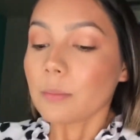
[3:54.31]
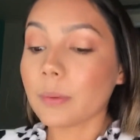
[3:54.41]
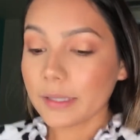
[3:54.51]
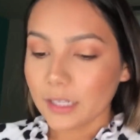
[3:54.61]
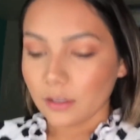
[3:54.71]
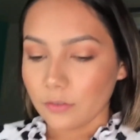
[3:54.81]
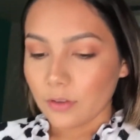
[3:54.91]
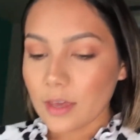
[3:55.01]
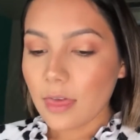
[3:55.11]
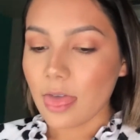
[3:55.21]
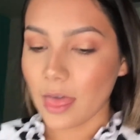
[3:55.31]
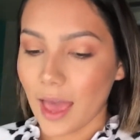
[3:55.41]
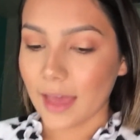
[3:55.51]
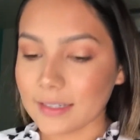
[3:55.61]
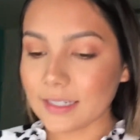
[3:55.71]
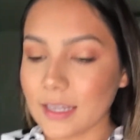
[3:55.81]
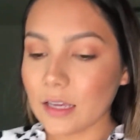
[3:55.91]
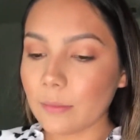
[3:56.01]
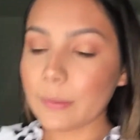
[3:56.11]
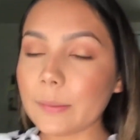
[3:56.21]
believe that
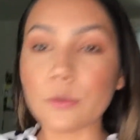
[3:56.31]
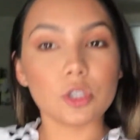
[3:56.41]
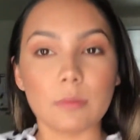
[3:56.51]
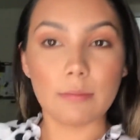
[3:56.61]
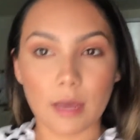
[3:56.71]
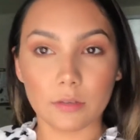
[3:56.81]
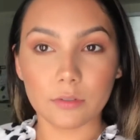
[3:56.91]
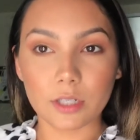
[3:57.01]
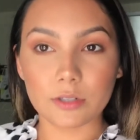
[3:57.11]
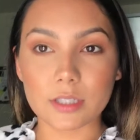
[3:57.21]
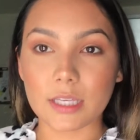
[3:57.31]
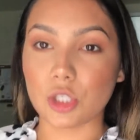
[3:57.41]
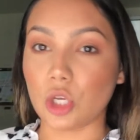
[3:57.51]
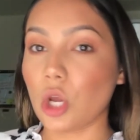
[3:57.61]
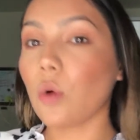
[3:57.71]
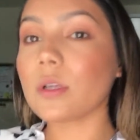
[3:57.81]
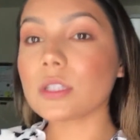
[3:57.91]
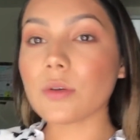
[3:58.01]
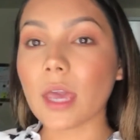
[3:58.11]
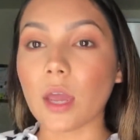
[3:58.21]
people should be mind readers. They should know
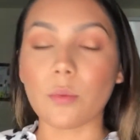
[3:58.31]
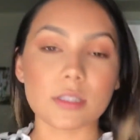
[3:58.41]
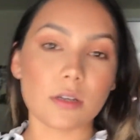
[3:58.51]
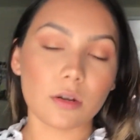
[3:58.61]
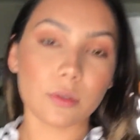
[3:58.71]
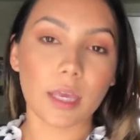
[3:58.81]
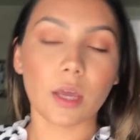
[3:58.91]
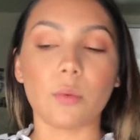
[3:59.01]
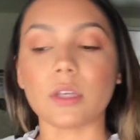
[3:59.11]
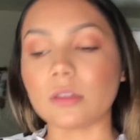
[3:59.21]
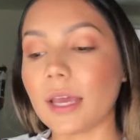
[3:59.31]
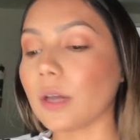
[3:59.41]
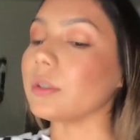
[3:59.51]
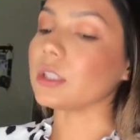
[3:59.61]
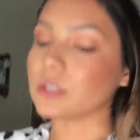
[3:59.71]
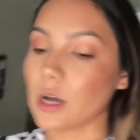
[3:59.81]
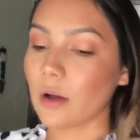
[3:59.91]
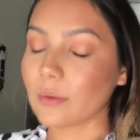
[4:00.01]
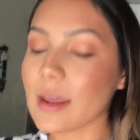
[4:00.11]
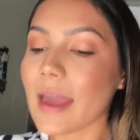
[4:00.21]
what's okay, what's not okay, what you like, what you
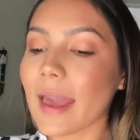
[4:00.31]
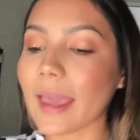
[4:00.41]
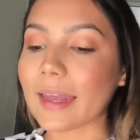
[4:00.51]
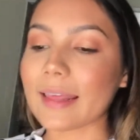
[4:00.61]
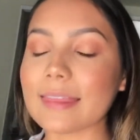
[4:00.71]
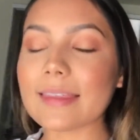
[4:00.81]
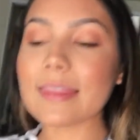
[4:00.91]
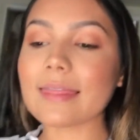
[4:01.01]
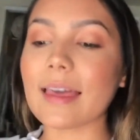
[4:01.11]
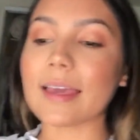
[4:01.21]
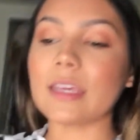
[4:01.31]
don't. And I think that that